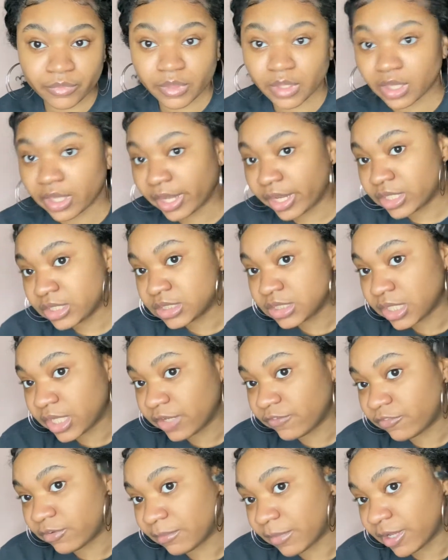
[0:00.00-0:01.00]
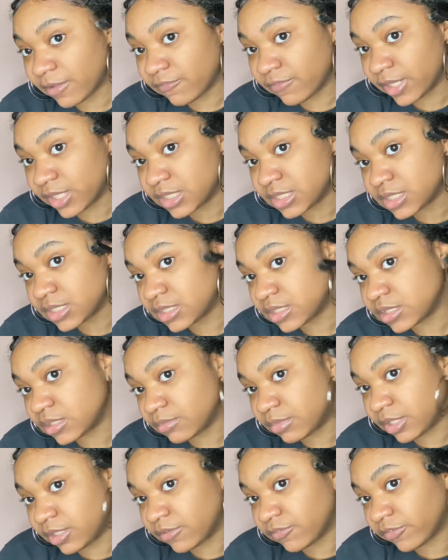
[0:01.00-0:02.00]
I just like for my face to
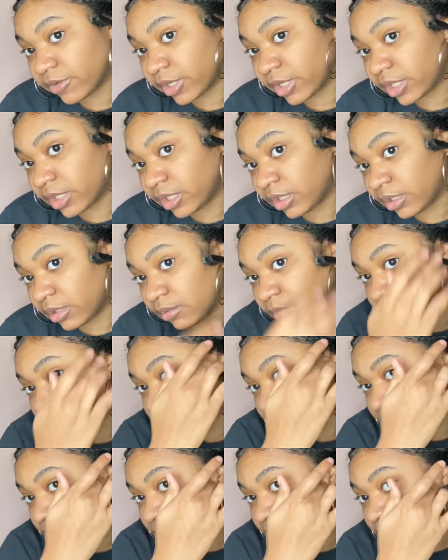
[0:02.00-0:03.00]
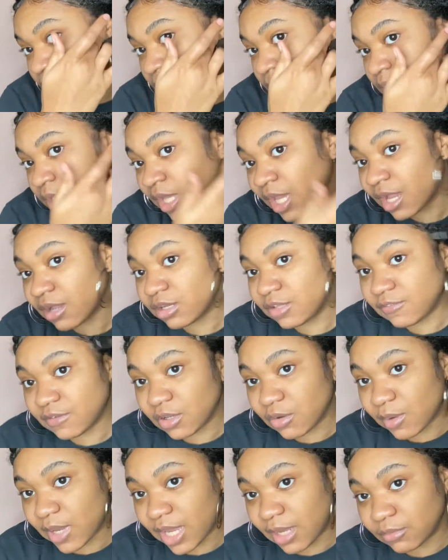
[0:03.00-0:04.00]
be framed. I don't even
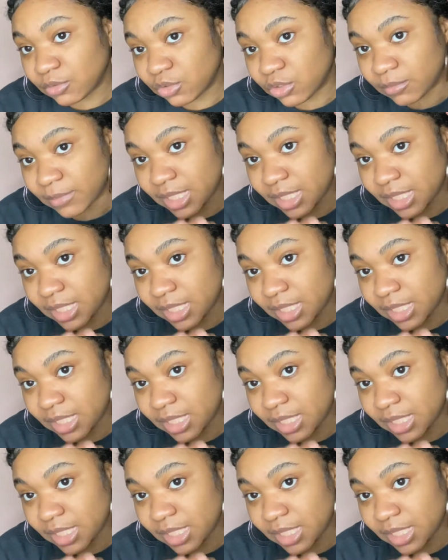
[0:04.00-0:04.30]
know why I'm doing my